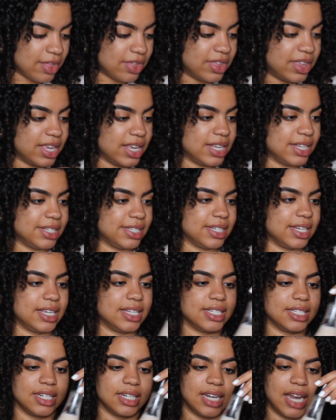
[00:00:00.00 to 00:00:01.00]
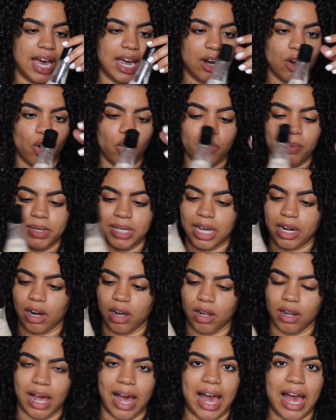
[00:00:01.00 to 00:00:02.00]
This is not open at
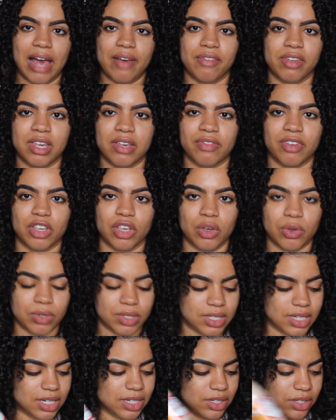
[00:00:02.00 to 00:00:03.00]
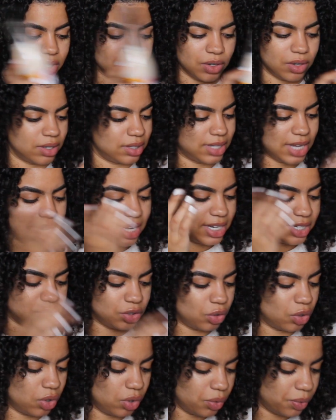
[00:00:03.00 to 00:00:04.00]
all. I haven't even used it, so that needs to
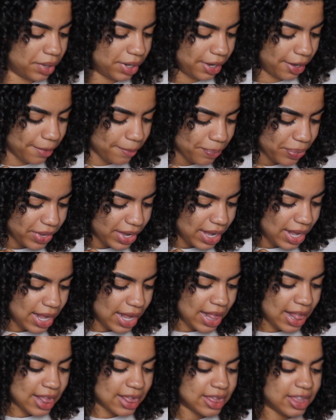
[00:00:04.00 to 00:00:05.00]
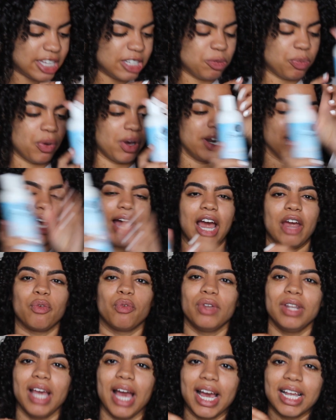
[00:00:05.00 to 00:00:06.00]
go away. This product,
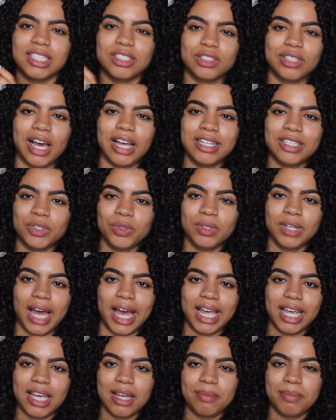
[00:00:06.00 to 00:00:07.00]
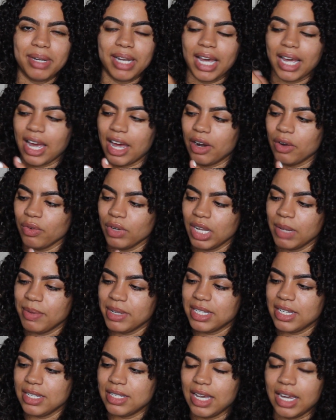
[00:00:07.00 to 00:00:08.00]
I do like it, but like I don't really
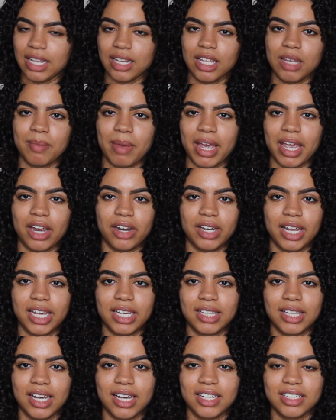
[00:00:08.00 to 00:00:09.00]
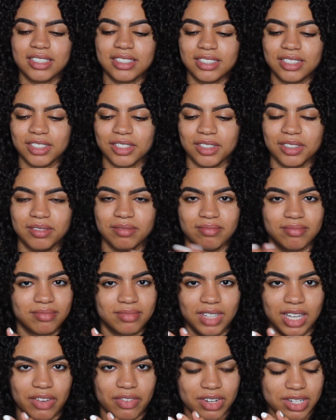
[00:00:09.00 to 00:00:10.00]
be detangling my hair like that, so
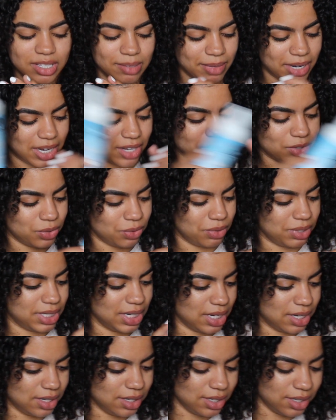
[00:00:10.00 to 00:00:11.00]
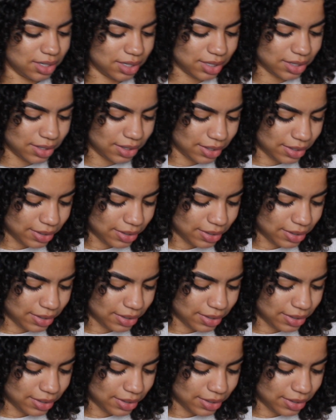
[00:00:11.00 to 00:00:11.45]
give it to somebody else who does.